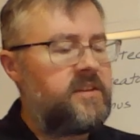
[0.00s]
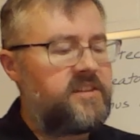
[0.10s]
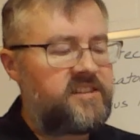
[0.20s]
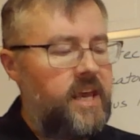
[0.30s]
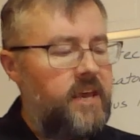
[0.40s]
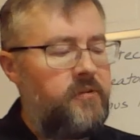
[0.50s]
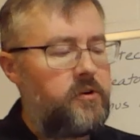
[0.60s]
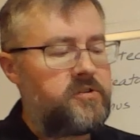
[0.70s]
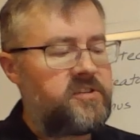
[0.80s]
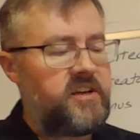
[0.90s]
The
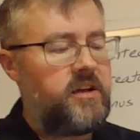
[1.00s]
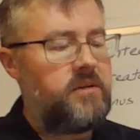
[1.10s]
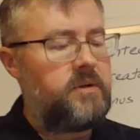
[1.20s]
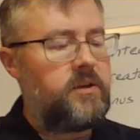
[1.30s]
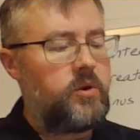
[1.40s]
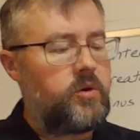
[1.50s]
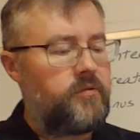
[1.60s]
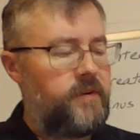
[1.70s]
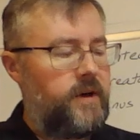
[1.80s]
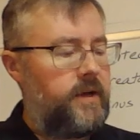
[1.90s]
Savior's Son be
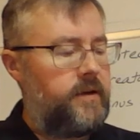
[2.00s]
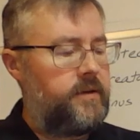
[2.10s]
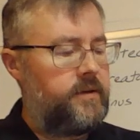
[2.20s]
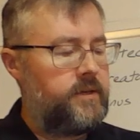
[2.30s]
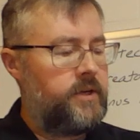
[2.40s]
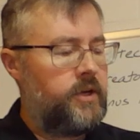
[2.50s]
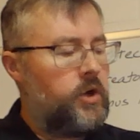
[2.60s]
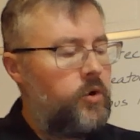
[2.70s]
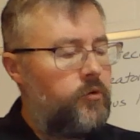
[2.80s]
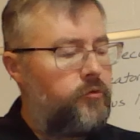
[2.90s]
glorified,
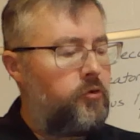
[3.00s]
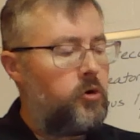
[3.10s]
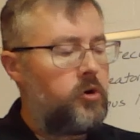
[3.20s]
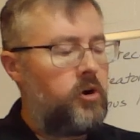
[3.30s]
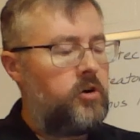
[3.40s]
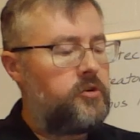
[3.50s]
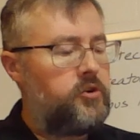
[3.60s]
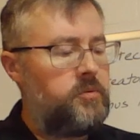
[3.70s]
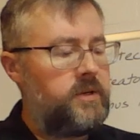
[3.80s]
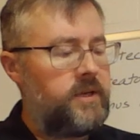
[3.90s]
who for all
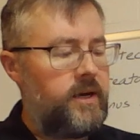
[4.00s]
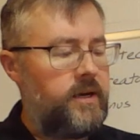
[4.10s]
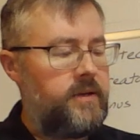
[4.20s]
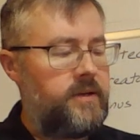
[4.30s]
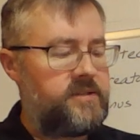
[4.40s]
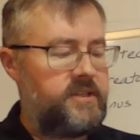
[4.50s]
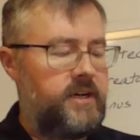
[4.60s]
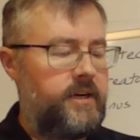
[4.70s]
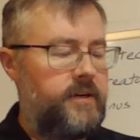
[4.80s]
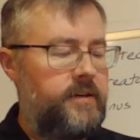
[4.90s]
humankind has
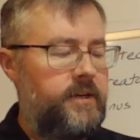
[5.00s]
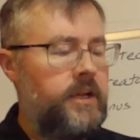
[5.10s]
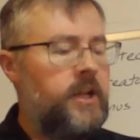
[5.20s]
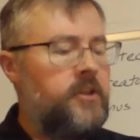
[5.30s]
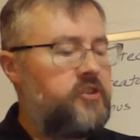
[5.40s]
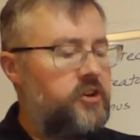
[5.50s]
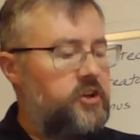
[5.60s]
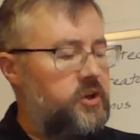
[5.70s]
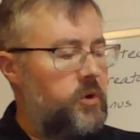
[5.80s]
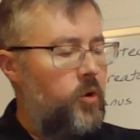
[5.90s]
died. To
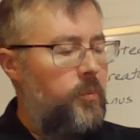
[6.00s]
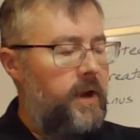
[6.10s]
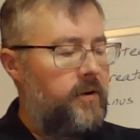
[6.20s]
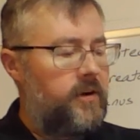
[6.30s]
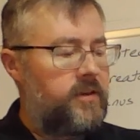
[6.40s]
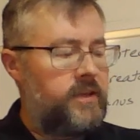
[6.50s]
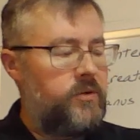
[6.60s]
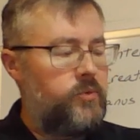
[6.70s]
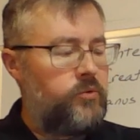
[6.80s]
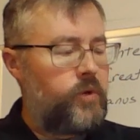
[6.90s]
you, O
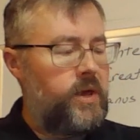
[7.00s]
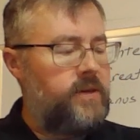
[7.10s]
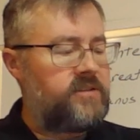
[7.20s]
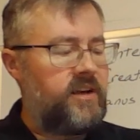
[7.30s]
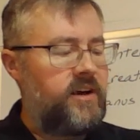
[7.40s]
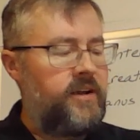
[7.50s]
Paraclete, we raise